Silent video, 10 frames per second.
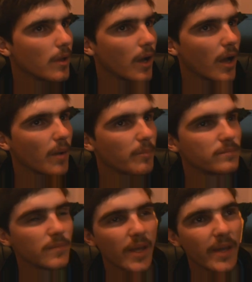
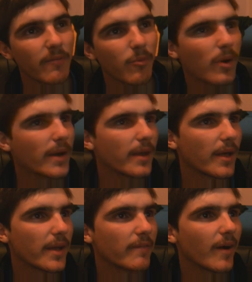Another
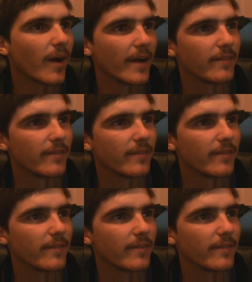high